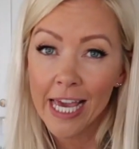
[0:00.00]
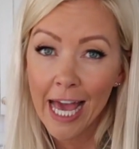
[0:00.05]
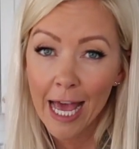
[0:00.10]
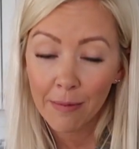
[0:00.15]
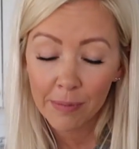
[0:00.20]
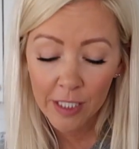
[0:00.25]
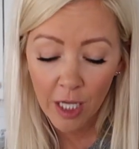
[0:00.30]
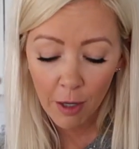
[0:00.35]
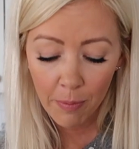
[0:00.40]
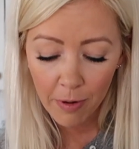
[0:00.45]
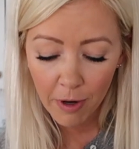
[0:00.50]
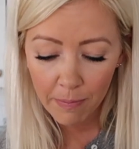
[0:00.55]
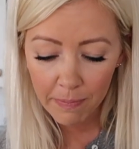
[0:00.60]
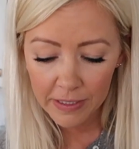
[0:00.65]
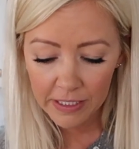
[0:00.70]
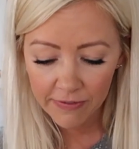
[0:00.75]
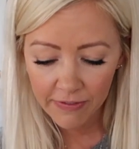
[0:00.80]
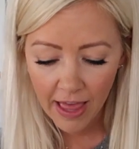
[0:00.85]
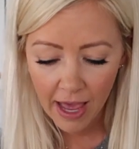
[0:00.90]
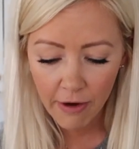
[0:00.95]
cups
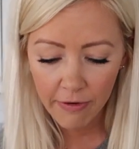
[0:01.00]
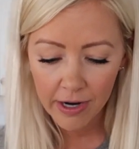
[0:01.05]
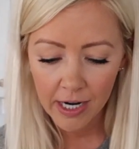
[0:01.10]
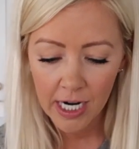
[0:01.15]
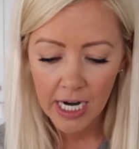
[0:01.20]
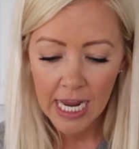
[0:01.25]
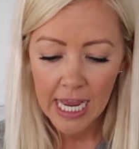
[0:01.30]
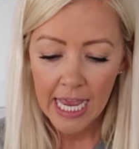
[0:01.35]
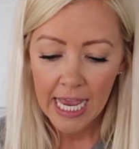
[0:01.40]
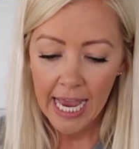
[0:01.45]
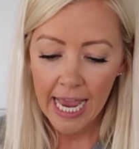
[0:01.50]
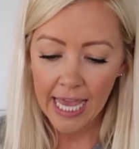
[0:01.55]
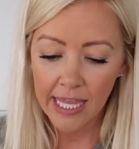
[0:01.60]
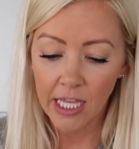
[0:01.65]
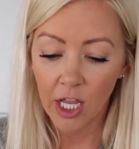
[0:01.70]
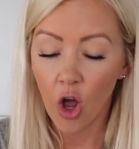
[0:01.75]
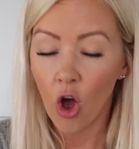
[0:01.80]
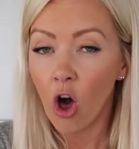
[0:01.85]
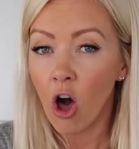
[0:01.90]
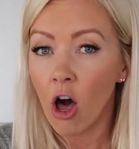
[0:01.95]
all-purpose flour, and
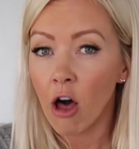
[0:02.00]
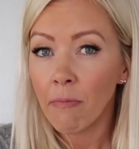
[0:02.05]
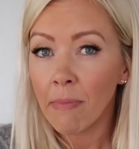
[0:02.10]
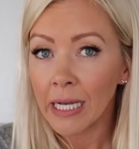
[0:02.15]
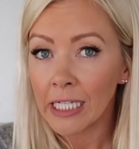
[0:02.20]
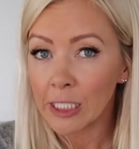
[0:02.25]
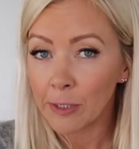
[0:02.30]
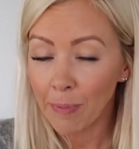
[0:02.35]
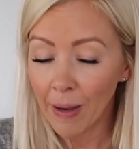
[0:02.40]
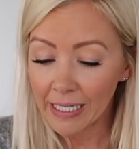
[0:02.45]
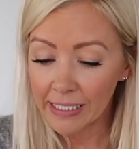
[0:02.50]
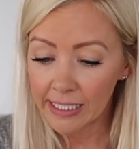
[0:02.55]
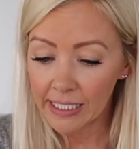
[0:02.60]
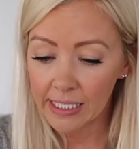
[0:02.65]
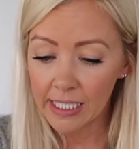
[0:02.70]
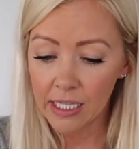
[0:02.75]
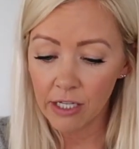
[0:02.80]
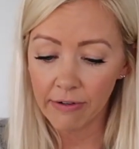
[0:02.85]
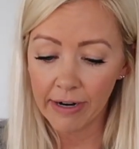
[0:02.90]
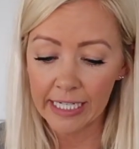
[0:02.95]
then all my
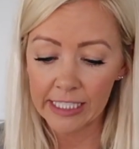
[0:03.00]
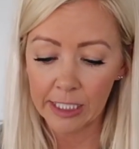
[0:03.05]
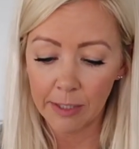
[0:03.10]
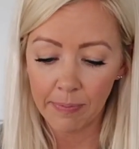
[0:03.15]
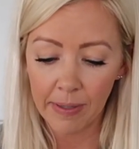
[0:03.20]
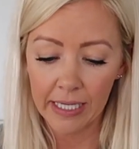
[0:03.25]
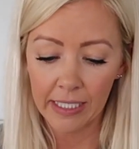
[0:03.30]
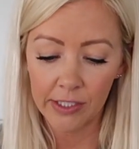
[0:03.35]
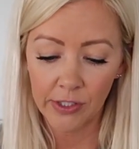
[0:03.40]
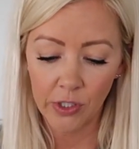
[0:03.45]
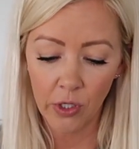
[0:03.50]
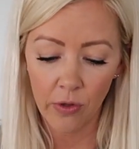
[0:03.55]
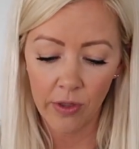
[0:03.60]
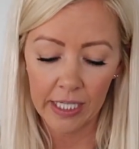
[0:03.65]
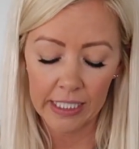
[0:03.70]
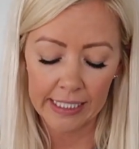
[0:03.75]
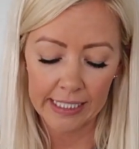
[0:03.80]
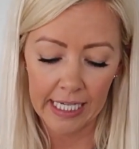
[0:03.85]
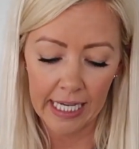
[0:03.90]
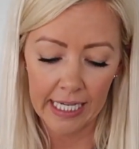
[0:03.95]
spices in the recipe. So
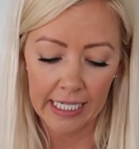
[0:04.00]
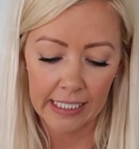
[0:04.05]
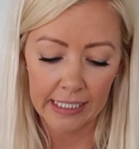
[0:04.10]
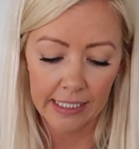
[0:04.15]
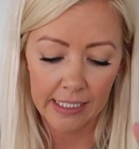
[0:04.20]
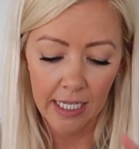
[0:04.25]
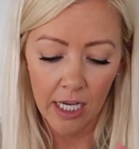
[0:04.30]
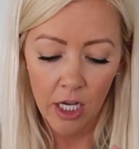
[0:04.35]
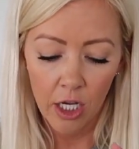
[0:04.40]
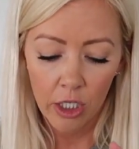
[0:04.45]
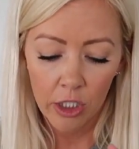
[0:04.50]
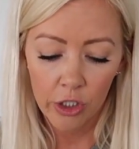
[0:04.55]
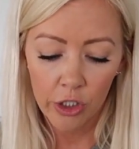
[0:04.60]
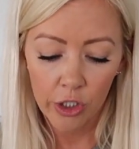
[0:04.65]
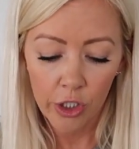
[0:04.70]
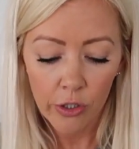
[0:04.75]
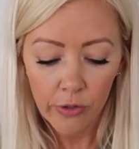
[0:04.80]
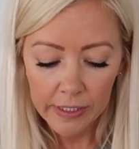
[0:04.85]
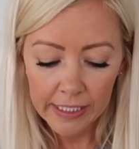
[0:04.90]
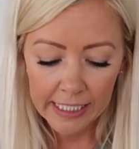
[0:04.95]
this is
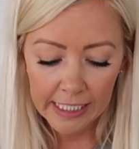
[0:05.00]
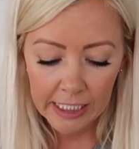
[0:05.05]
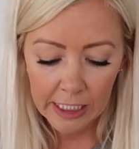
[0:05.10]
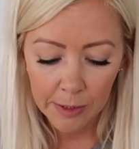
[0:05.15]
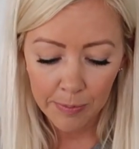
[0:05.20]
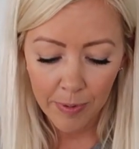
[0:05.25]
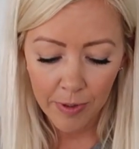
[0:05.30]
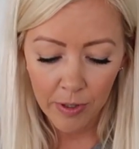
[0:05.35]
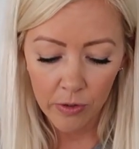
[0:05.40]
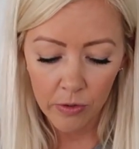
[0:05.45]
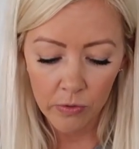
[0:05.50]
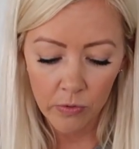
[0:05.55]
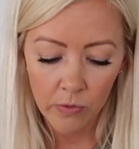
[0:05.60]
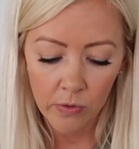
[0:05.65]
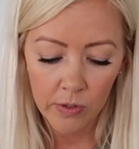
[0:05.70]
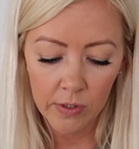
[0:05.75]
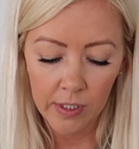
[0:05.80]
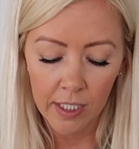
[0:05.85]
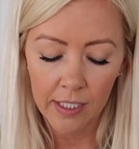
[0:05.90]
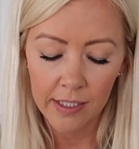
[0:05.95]
2
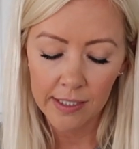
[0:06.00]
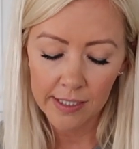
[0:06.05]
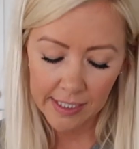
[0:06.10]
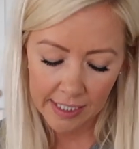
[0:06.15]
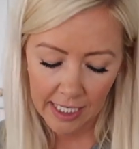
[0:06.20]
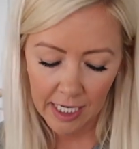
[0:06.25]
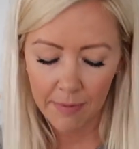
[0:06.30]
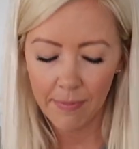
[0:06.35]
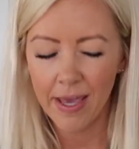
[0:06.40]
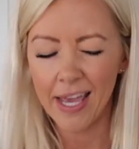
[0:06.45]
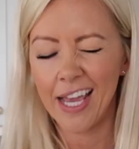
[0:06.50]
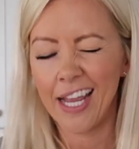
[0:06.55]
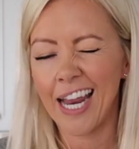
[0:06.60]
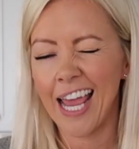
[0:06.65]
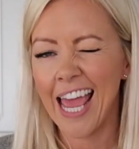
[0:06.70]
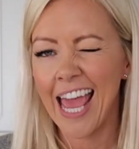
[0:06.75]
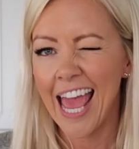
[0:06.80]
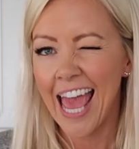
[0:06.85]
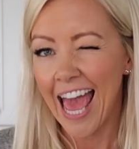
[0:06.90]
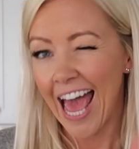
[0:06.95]
teaspoons cinnamon,
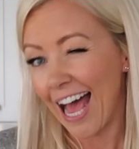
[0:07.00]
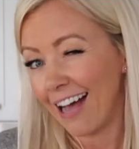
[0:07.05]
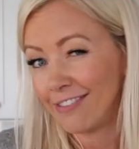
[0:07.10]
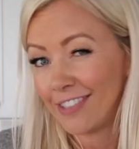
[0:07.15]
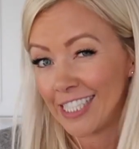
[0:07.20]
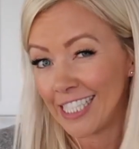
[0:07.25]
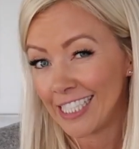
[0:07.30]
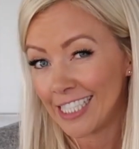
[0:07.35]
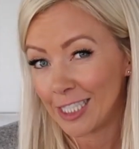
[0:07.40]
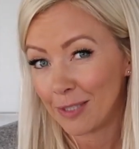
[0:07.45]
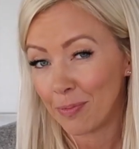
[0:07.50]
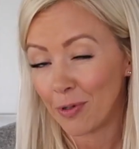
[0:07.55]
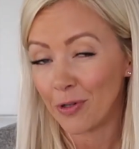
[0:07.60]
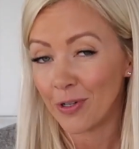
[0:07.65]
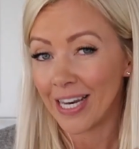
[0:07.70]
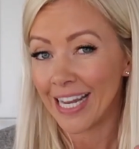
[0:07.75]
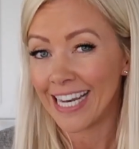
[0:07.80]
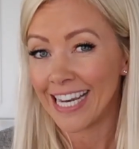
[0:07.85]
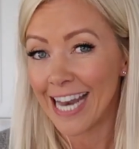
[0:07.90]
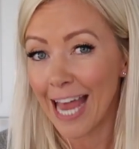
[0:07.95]
1/2
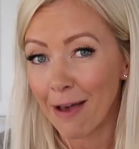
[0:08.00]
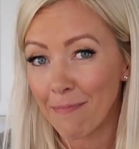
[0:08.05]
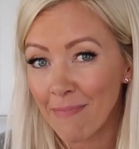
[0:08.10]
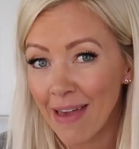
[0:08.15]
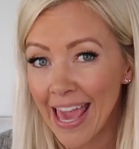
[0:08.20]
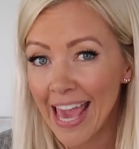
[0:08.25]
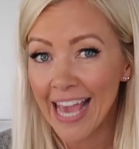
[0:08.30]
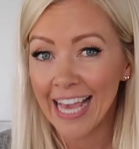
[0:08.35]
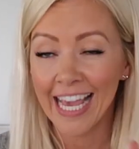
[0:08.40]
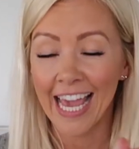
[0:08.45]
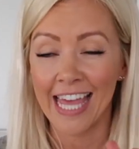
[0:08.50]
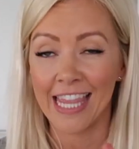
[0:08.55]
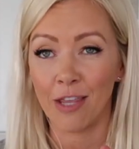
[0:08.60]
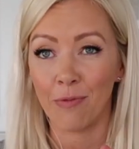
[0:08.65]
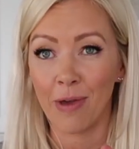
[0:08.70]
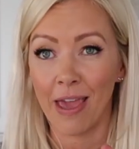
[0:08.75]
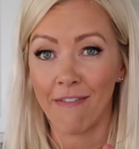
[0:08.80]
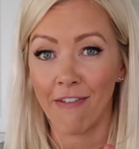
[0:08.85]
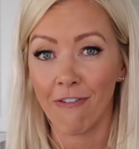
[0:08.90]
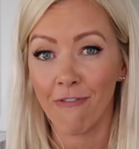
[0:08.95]
teaspoon nutmeg, and then
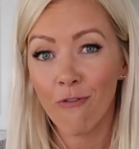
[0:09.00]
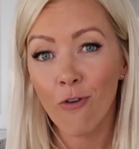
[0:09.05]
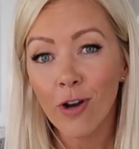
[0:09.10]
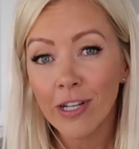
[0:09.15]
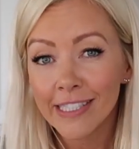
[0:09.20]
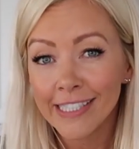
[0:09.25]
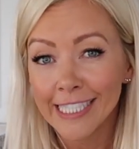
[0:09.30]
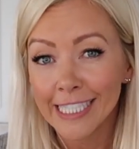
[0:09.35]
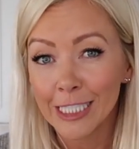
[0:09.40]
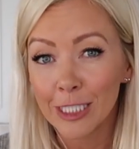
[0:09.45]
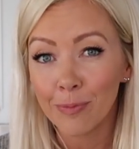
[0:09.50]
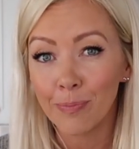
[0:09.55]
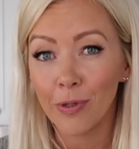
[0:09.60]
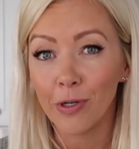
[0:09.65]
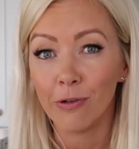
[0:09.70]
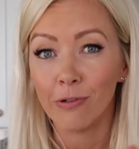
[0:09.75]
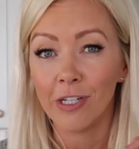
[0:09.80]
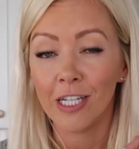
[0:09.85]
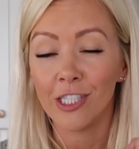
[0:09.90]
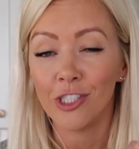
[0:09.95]
we have a 1/4
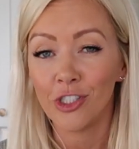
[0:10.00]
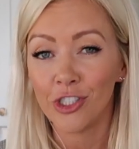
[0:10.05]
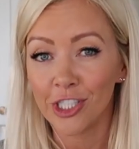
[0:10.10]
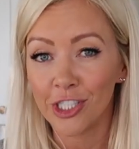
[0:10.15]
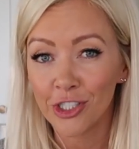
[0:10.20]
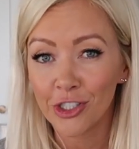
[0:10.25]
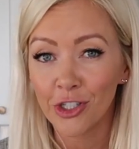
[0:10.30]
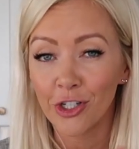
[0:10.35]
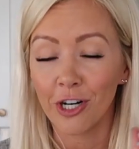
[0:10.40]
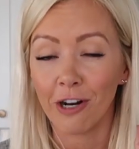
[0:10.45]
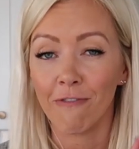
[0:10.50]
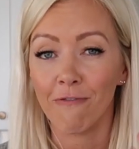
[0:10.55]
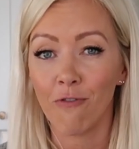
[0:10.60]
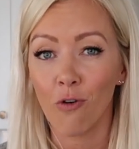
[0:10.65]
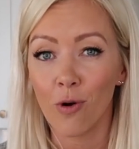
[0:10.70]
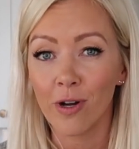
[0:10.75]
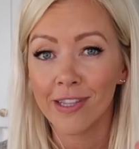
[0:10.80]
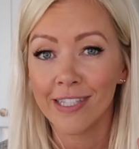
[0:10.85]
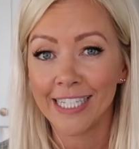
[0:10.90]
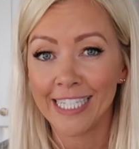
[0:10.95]
teaspoon ginger and a
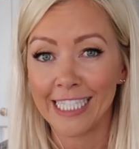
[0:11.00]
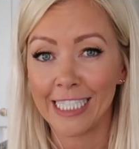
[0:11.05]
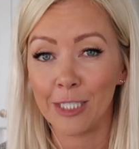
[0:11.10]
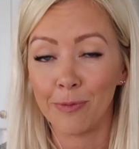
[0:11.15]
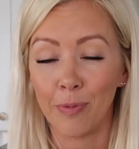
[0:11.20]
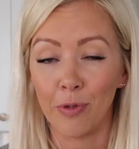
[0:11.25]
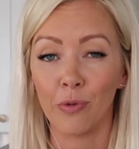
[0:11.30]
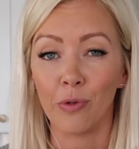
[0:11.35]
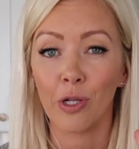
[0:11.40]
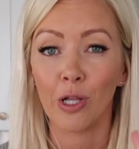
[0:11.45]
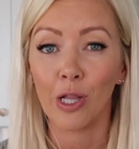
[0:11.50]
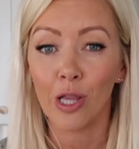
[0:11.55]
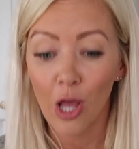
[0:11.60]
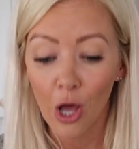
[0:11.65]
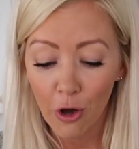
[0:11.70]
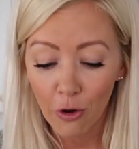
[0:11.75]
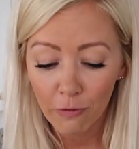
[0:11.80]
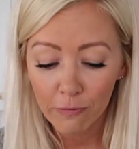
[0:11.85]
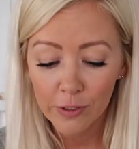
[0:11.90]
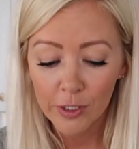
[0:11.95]
1/4 teaspoon
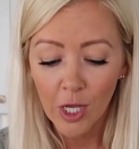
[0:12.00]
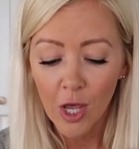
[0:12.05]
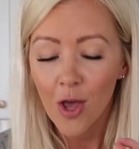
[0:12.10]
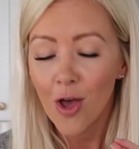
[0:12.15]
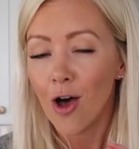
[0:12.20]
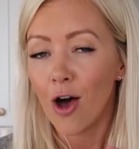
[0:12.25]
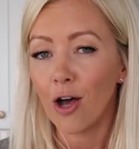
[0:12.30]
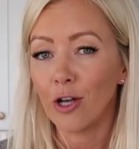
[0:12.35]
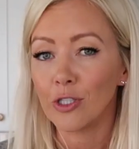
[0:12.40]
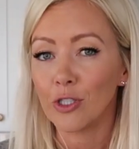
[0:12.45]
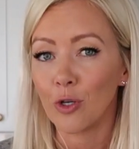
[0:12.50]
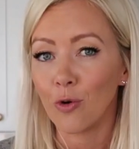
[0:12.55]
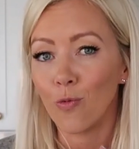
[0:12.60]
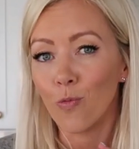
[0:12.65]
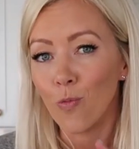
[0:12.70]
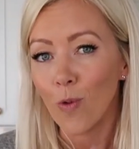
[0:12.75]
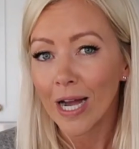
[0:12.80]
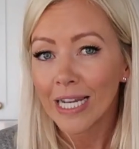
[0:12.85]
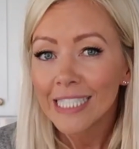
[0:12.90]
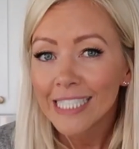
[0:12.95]
cloves. Also
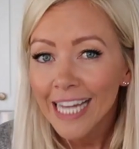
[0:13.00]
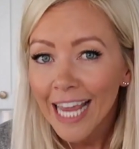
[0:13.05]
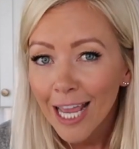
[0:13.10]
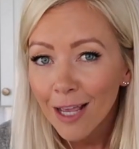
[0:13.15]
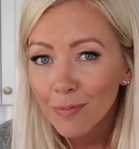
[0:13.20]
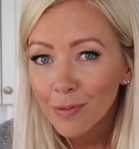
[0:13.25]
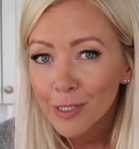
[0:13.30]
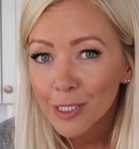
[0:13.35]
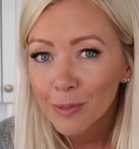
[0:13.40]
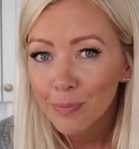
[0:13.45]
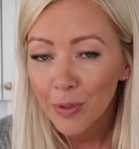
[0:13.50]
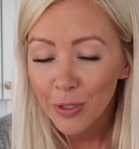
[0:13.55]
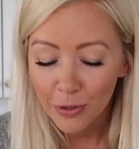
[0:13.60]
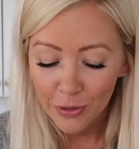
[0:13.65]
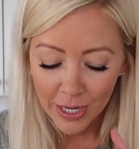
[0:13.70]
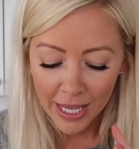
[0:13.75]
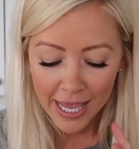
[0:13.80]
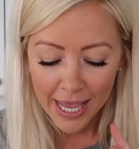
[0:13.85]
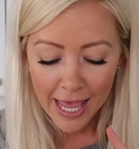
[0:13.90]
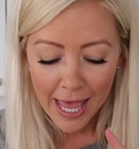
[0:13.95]
1
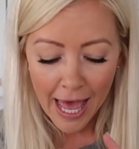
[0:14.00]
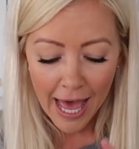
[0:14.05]
tablespoon